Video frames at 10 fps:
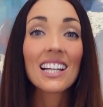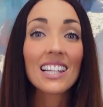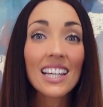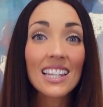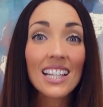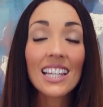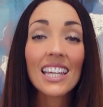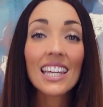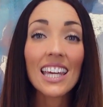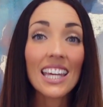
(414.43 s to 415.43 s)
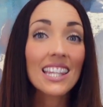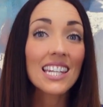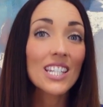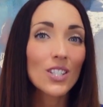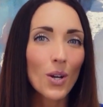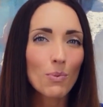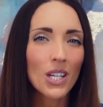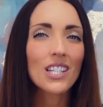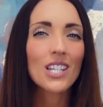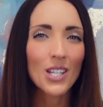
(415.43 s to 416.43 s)
Click the link in the
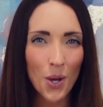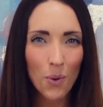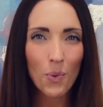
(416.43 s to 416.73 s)
description to know